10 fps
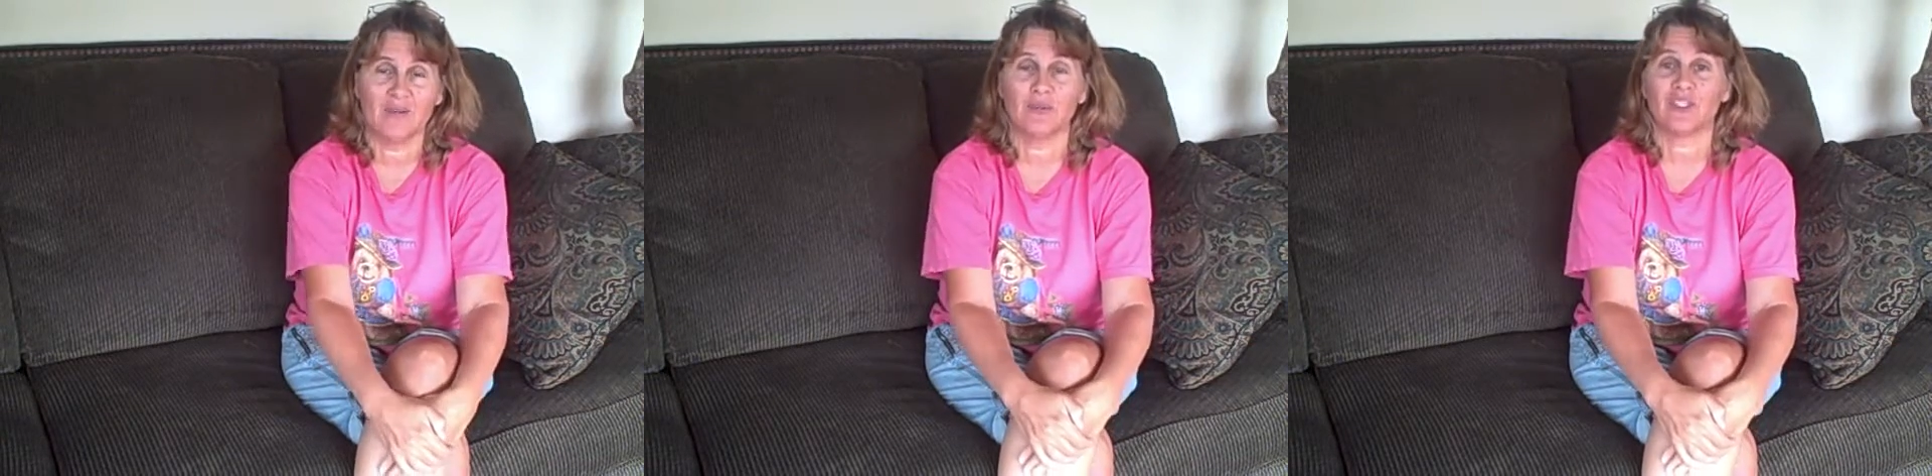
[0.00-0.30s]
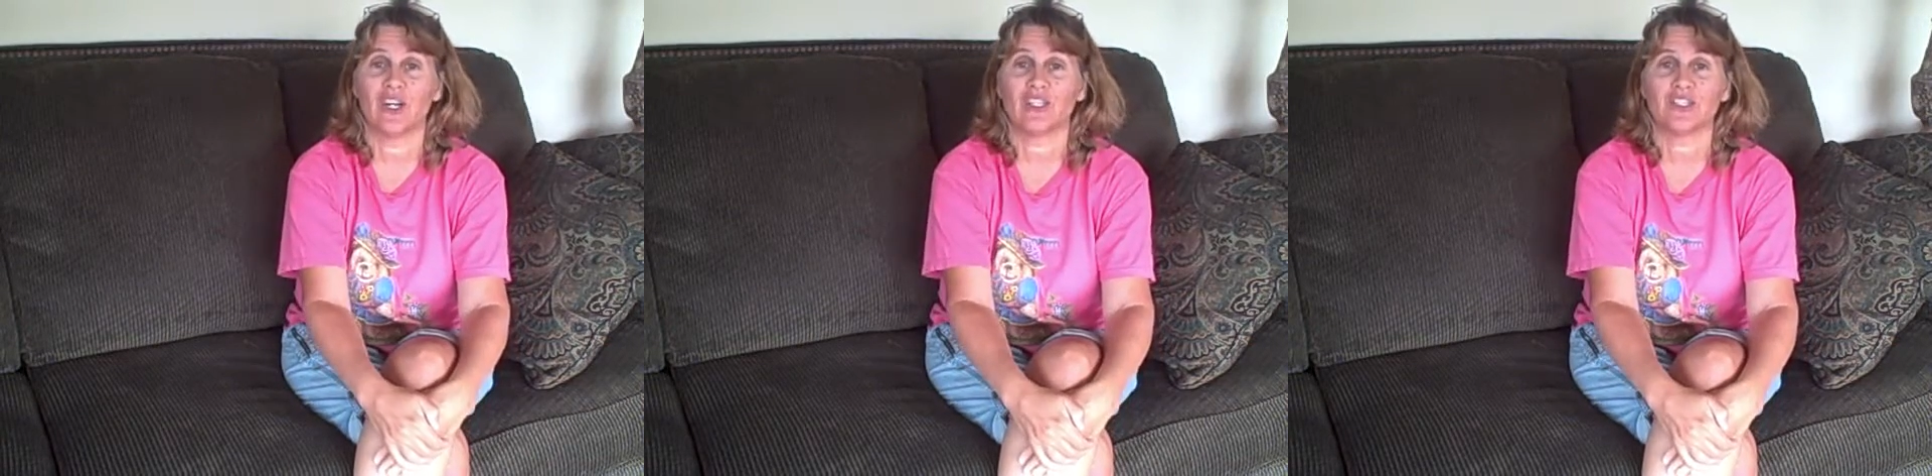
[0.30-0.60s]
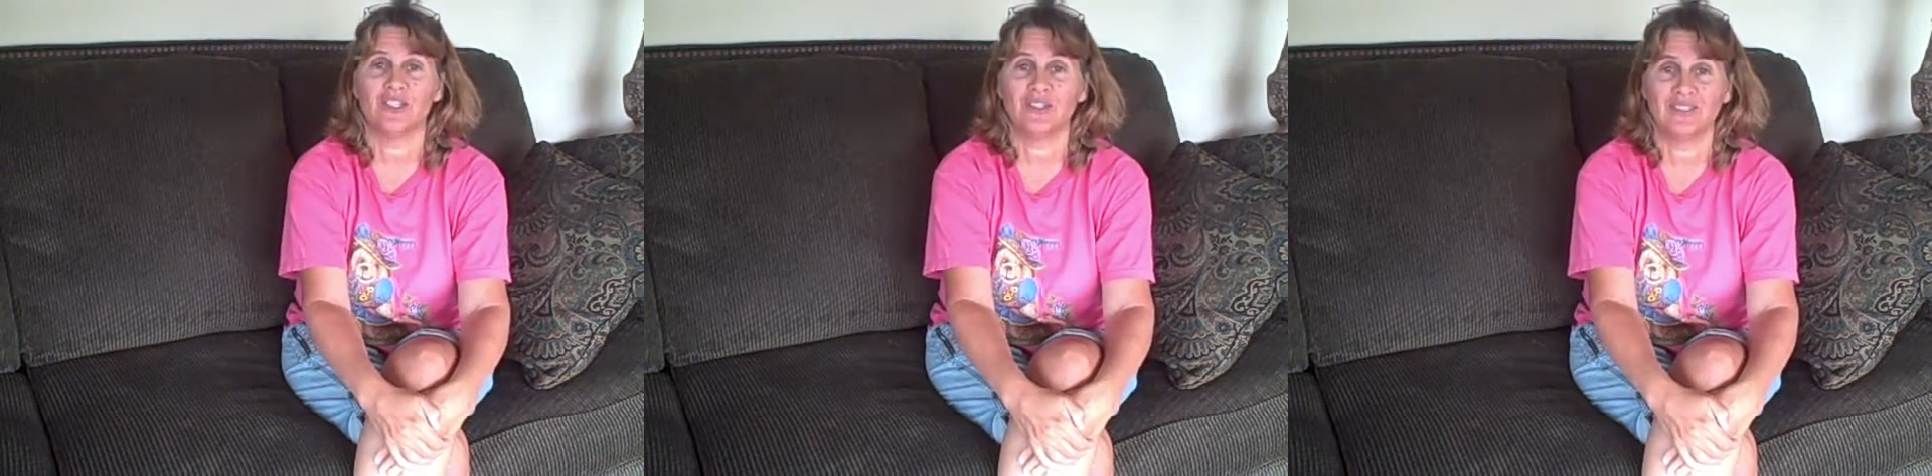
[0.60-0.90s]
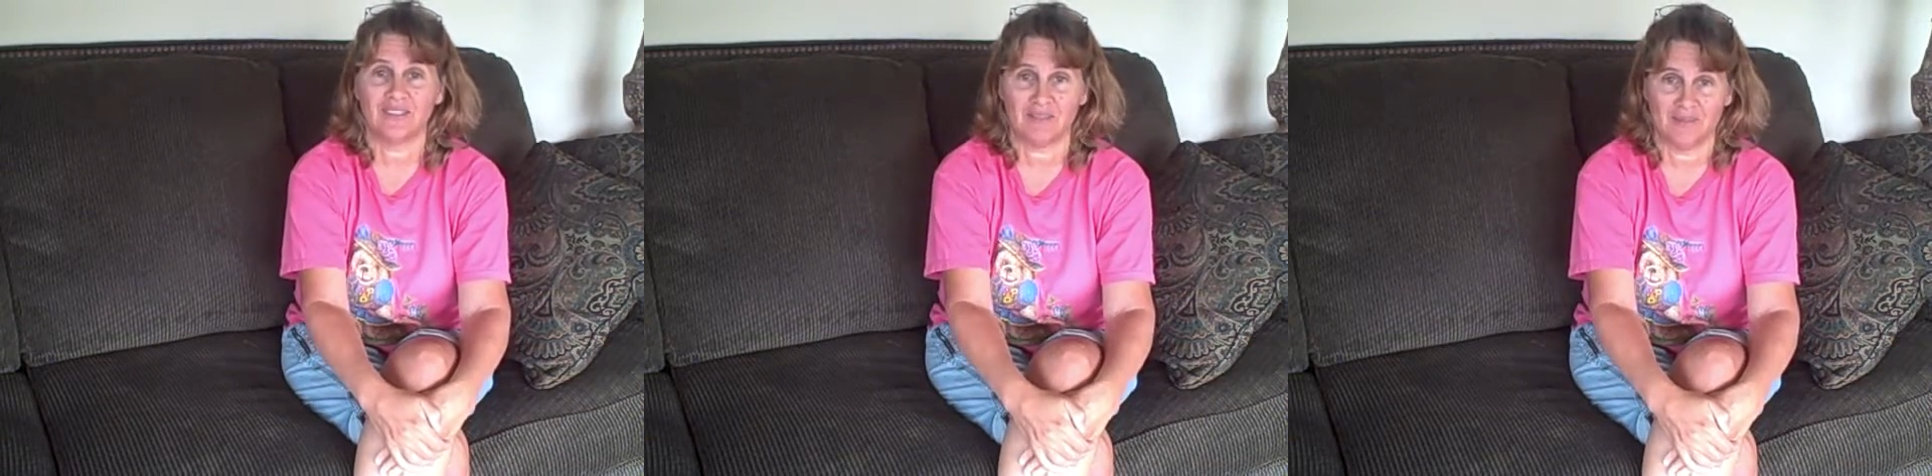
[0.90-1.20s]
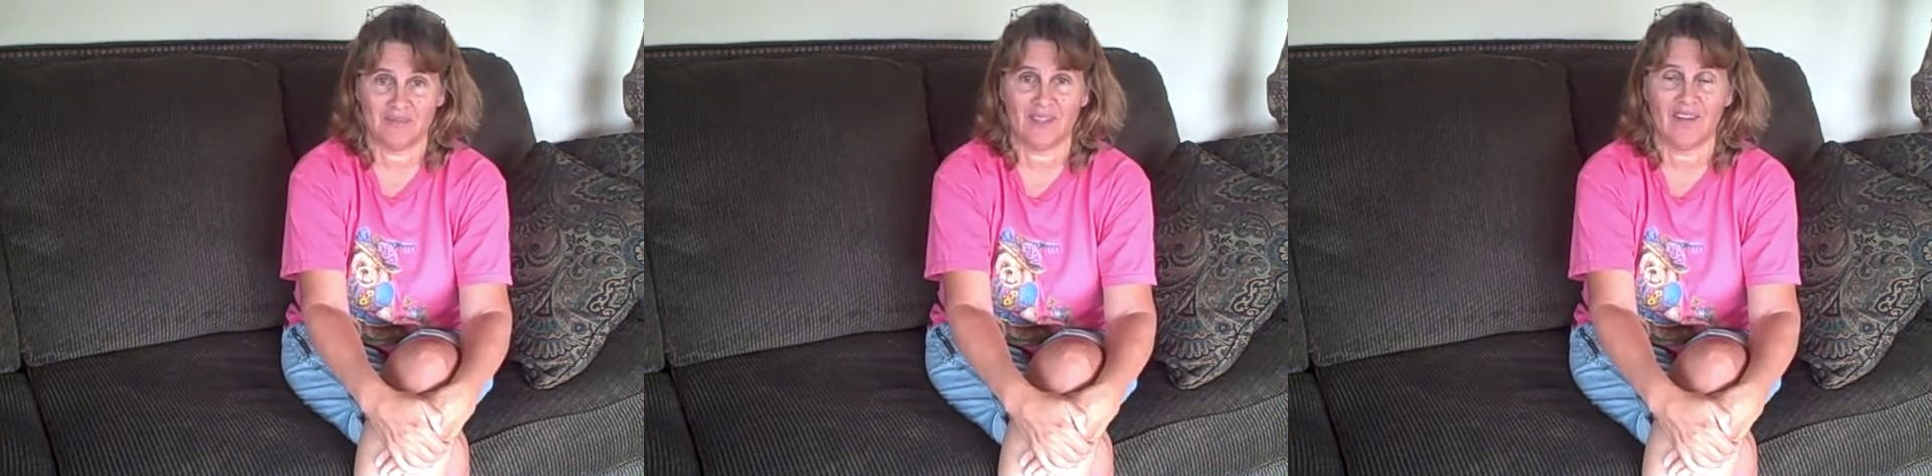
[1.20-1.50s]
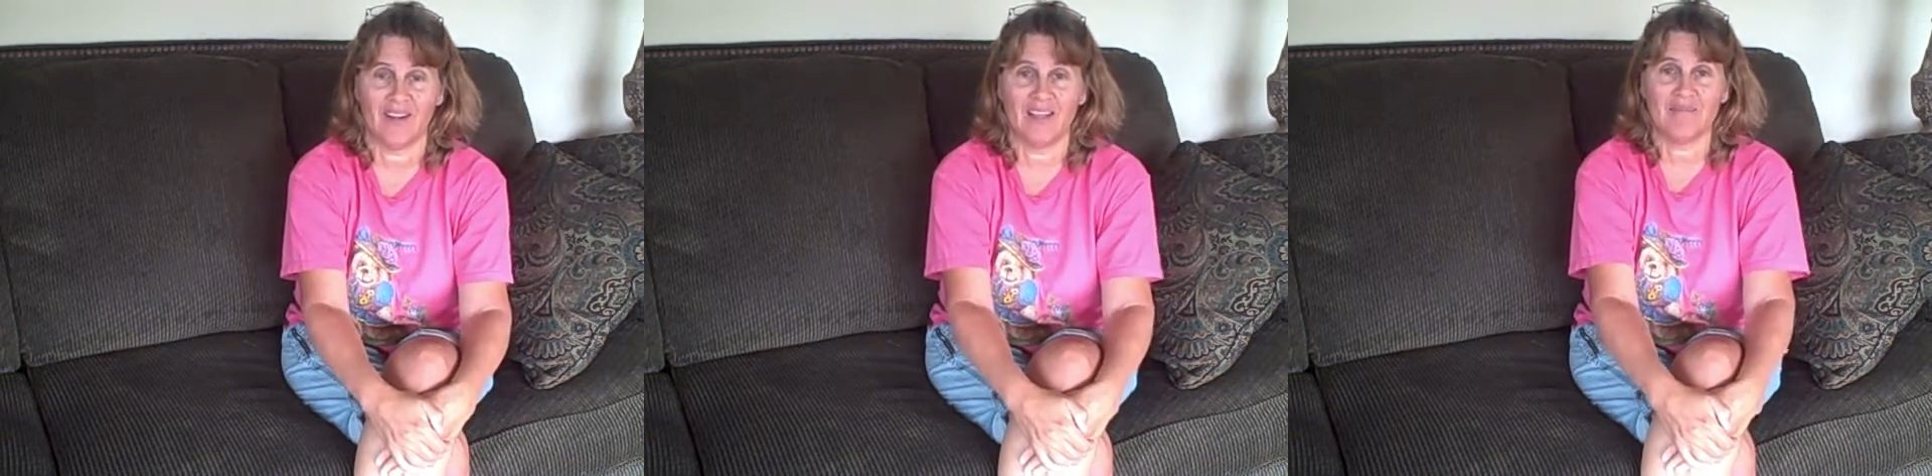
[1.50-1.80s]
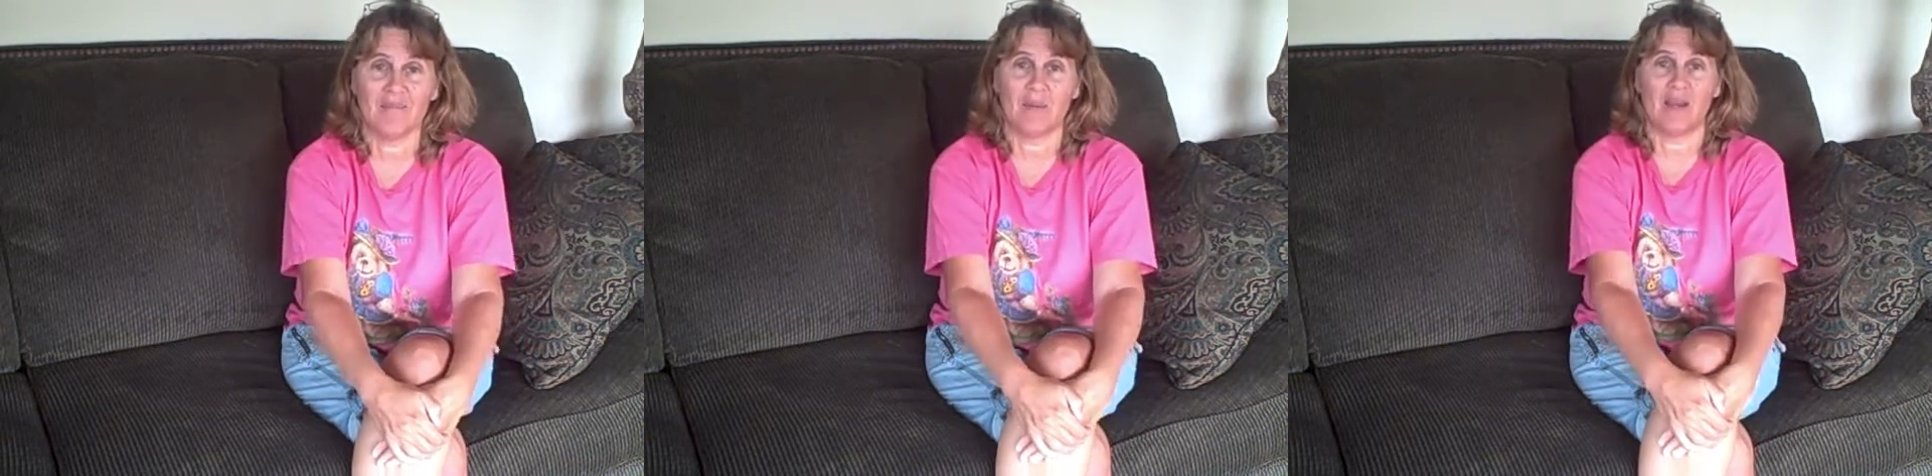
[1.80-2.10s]
We'll talk soon. All right,
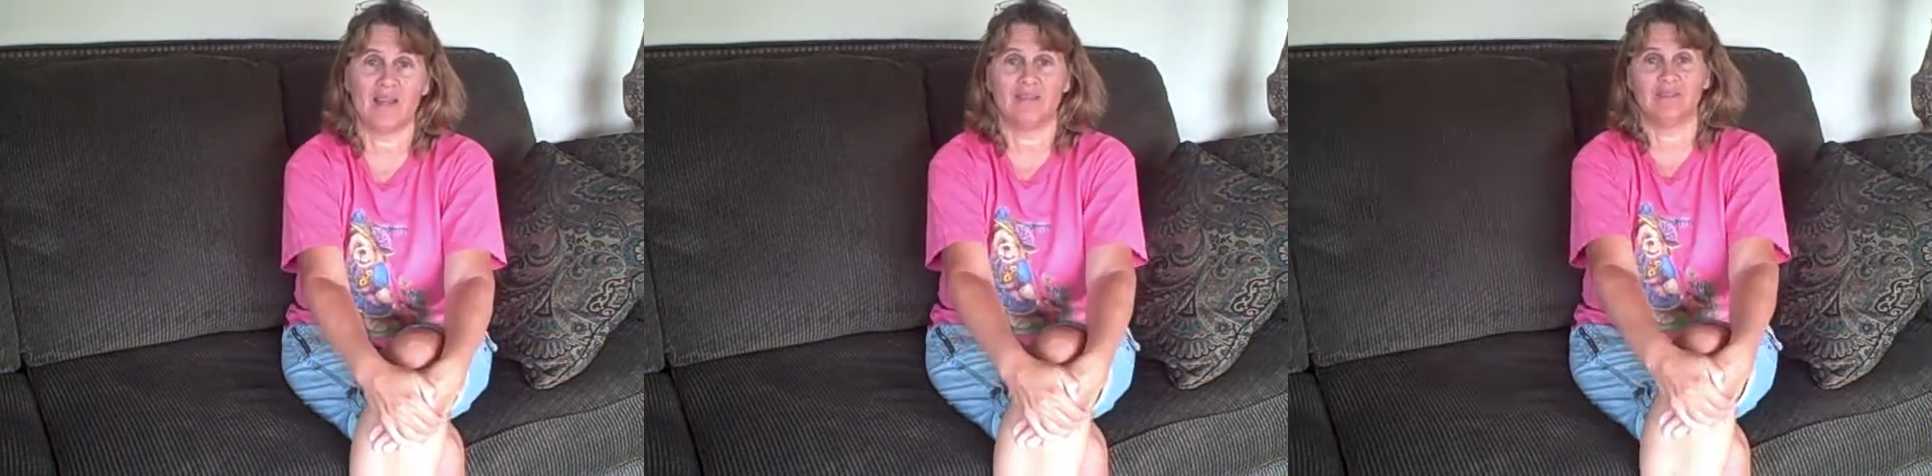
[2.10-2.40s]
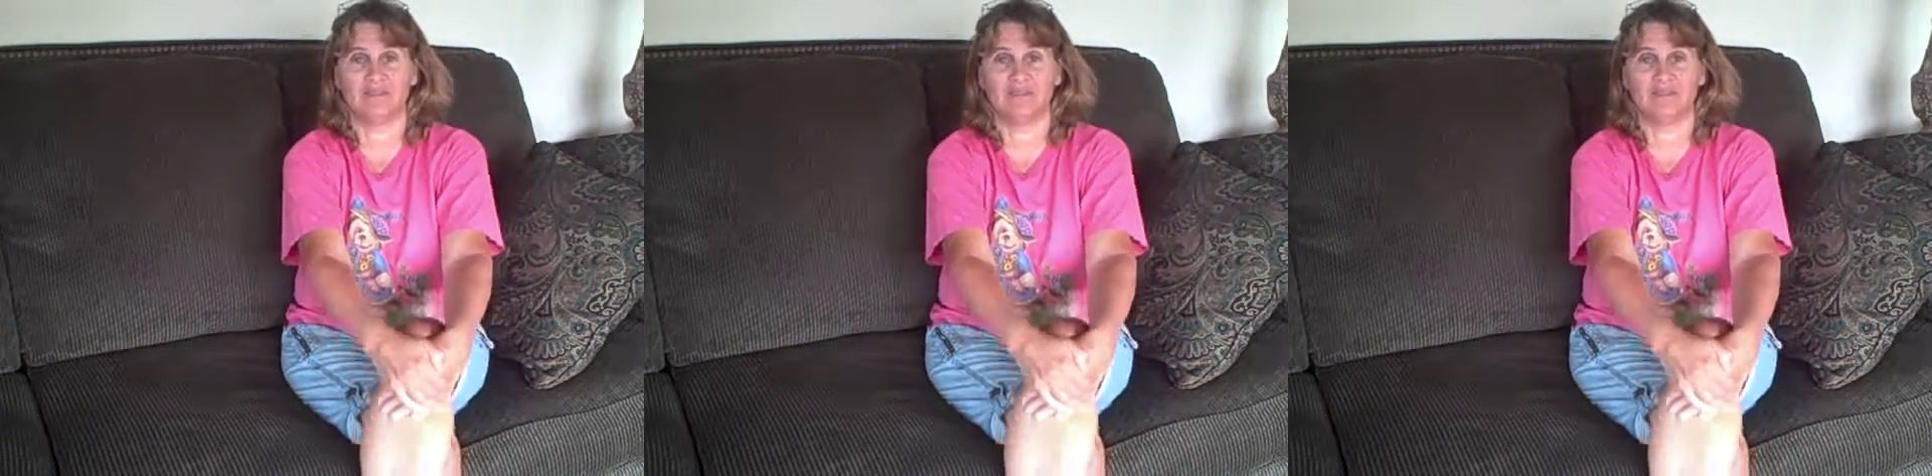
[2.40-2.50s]
bye-bye.